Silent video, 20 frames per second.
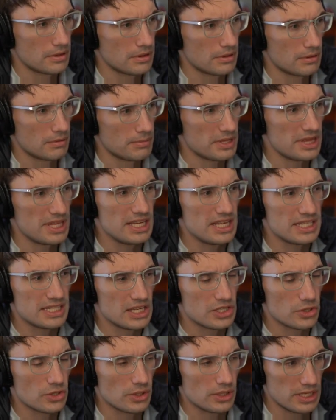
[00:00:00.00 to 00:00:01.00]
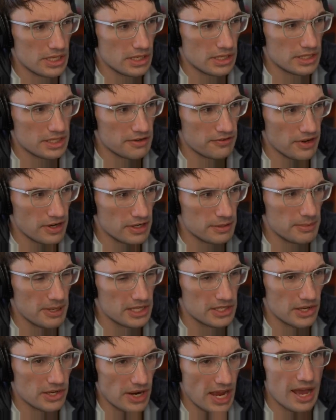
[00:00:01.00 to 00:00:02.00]
but these things are a little different because
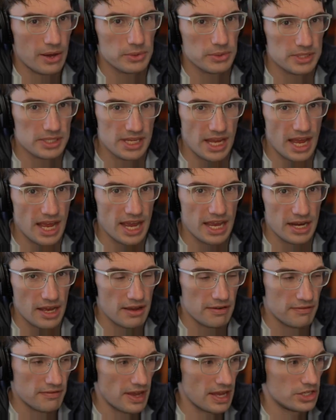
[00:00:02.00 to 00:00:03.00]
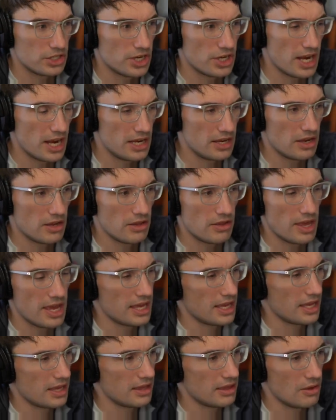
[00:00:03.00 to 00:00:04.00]
they're outside of that chain.
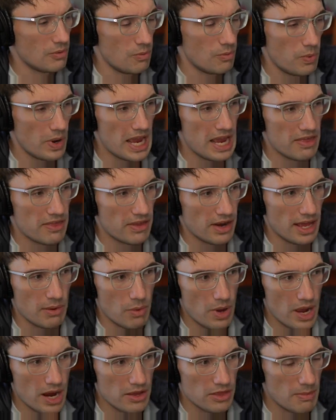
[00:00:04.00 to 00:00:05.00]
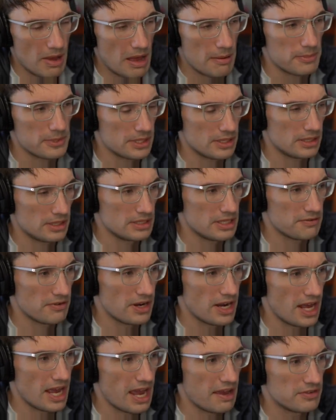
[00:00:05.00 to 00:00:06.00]
They The way that I wire them up is a little
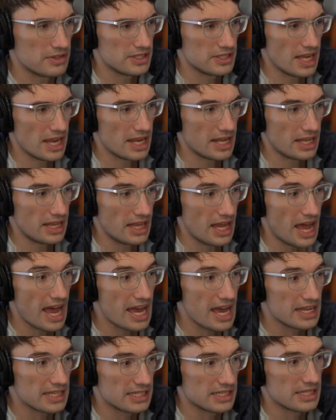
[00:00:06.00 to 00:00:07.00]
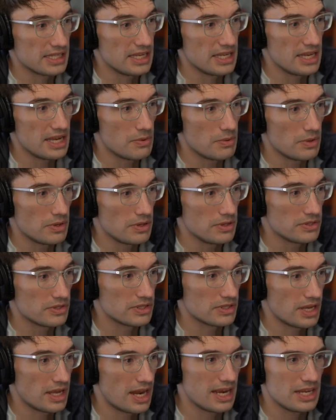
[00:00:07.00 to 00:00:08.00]
different. I have to class
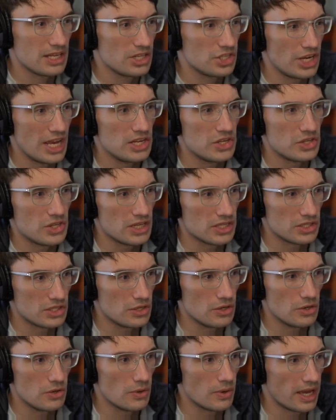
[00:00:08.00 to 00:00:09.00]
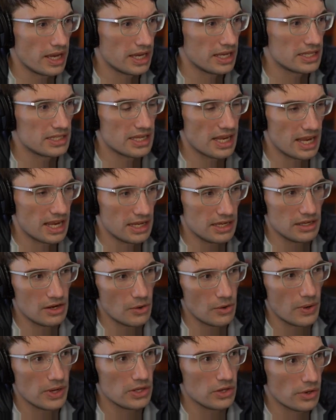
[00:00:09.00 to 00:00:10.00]
equals, and I can change this too. I can say, you know
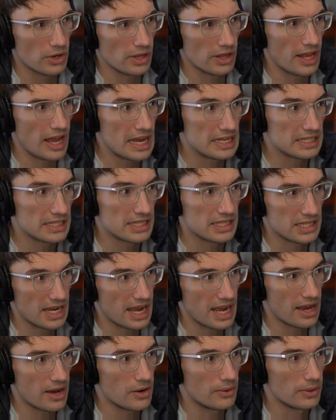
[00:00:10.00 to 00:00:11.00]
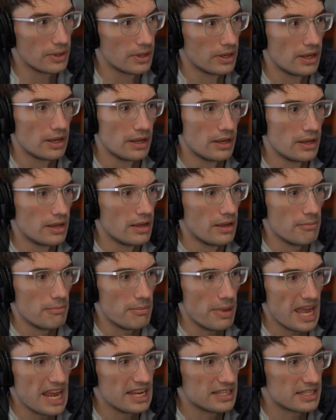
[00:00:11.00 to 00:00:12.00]
what, your class is now
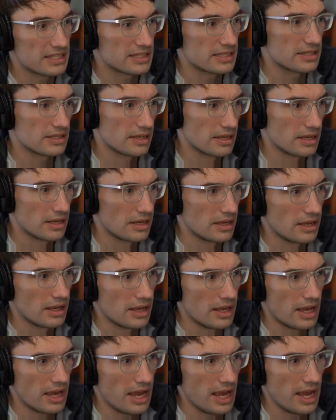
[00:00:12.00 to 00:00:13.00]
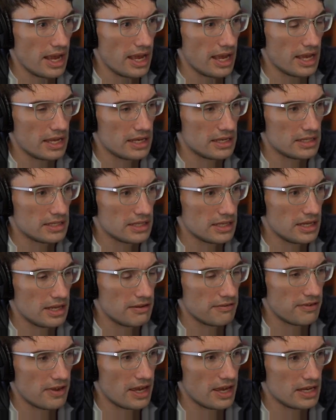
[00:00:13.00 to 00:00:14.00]
base and
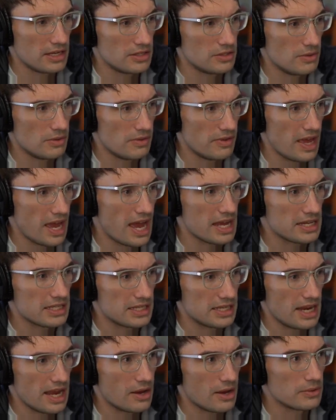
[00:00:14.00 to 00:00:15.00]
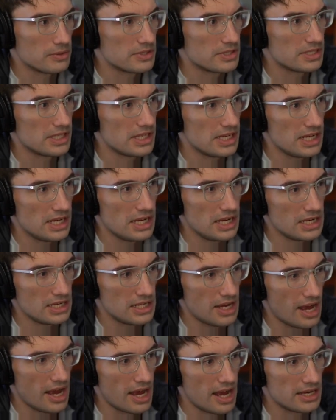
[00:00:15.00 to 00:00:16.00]
if I do that, now C
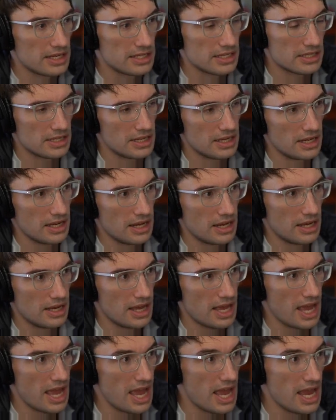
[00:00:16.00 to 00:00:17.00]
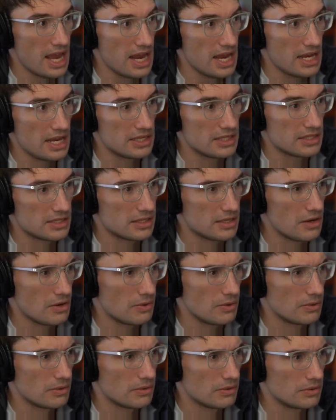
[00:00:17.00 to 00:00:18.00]
dot uh, A is, oh,
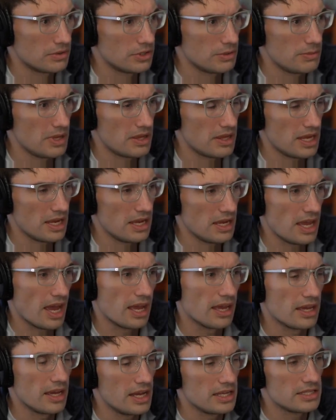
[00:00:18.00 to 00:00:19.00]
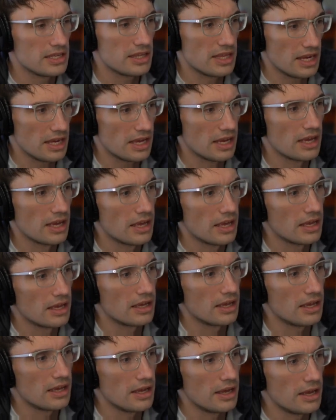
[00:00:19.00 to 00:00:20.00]
should be a thing. Yeah, it's a thing.
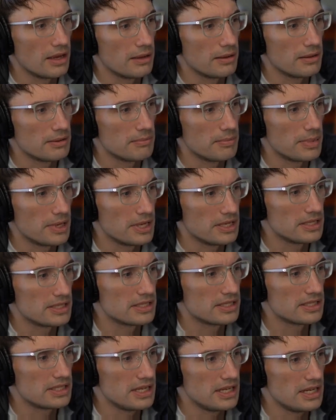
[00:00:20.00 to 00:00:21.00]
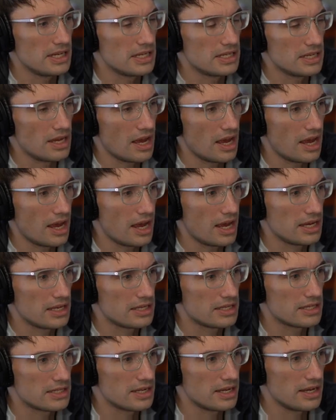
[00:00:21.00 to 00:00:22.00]
Uh, but C
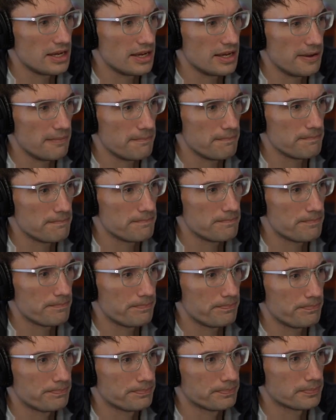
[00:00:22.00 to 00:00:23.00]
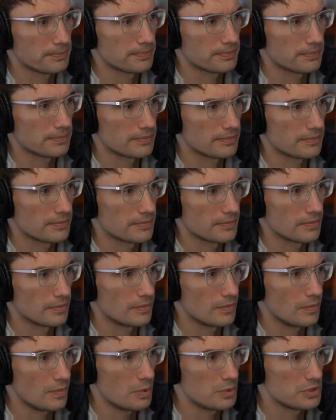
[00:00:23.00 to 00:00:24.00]
dot, um,
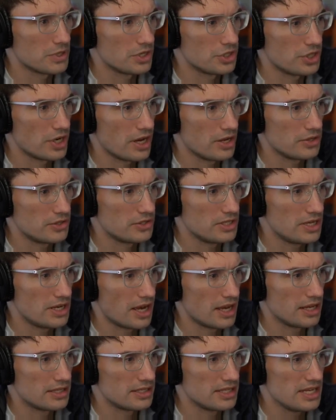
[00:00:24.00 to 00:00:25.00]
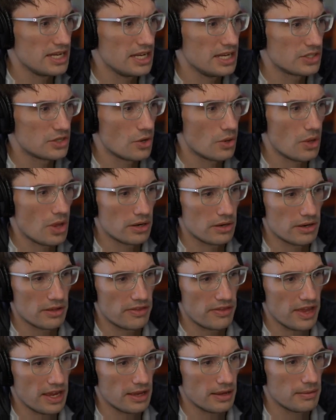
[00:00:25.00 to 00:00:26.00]
what was on child? C dot C is no longer a
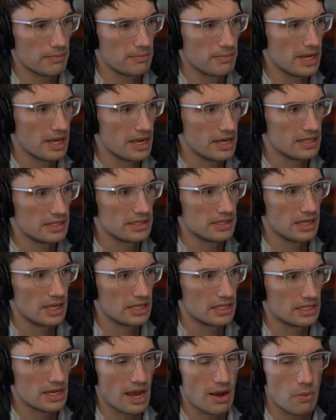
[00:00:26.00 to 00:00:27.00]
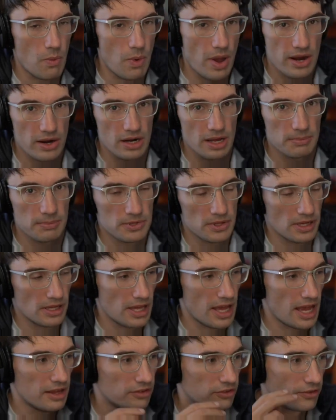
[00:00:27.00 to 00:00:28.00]
thing because it's not wired up to the
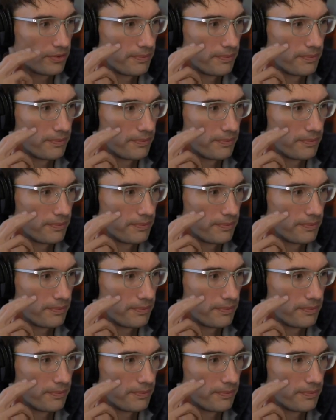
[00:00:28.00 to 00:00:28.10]
class.